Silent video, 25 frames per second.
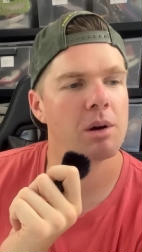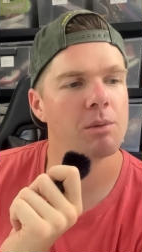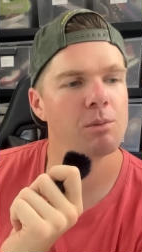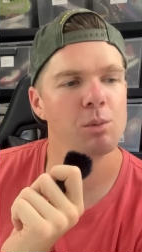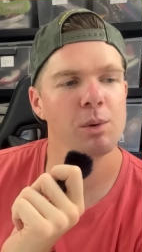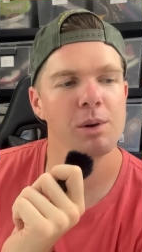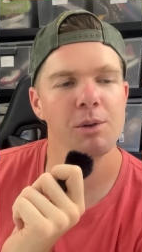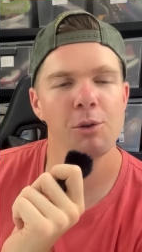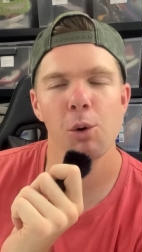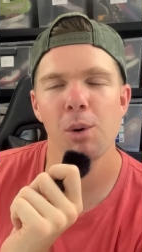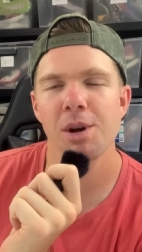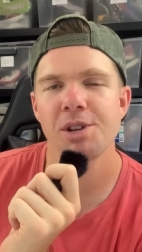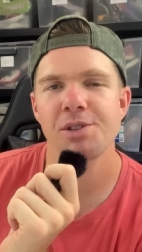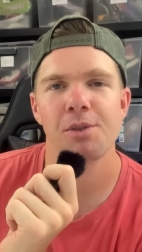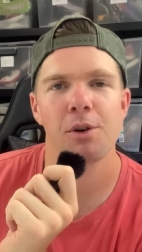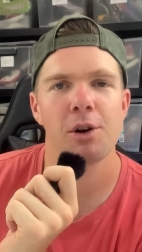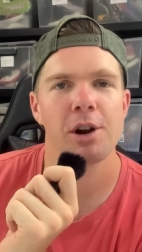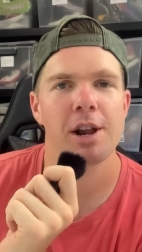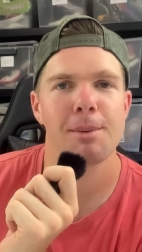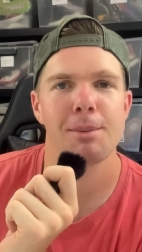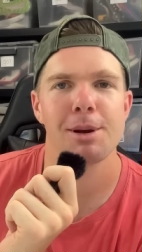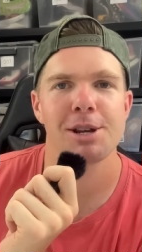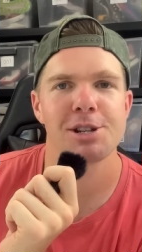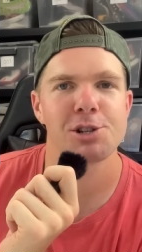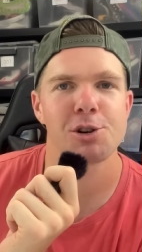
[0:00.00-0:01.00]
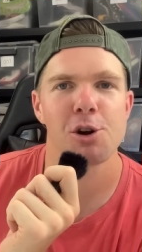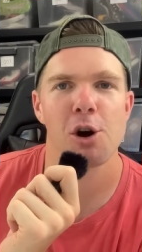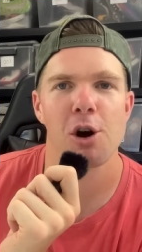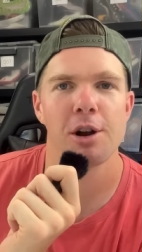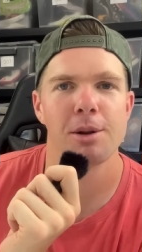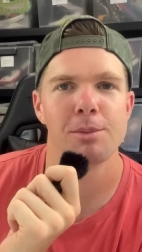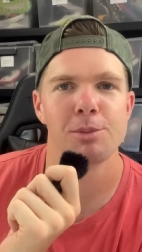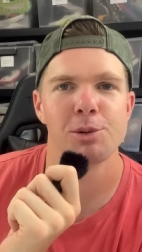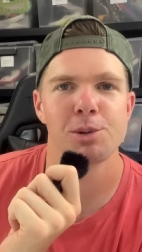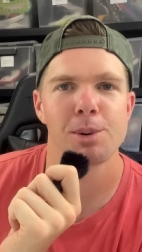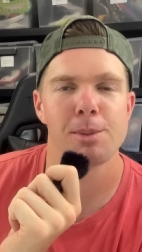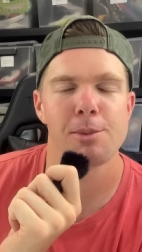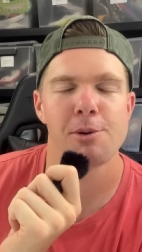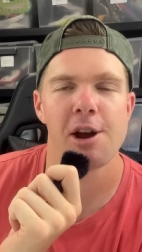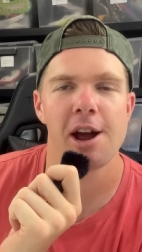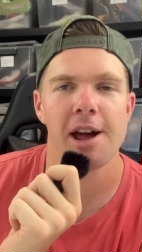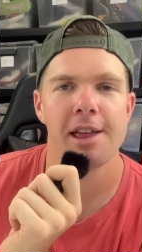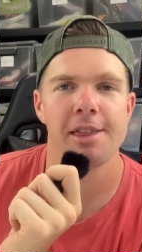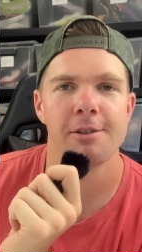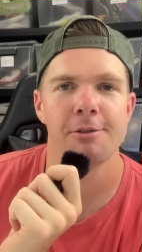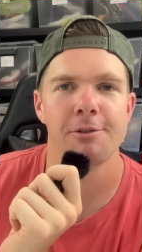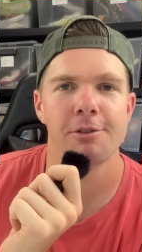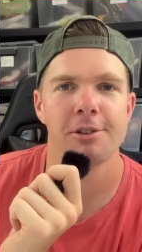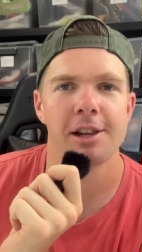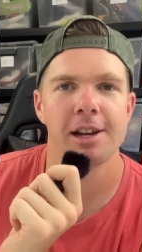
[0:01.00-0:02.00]
we always find our best items when we're out
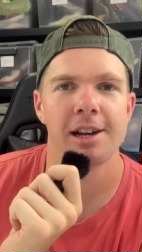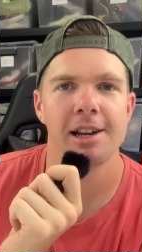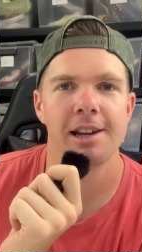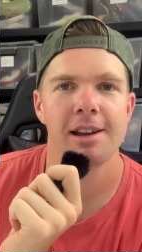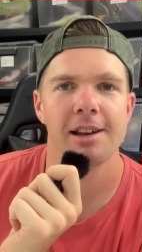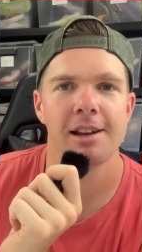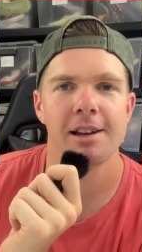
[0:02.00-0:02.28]
at the flea.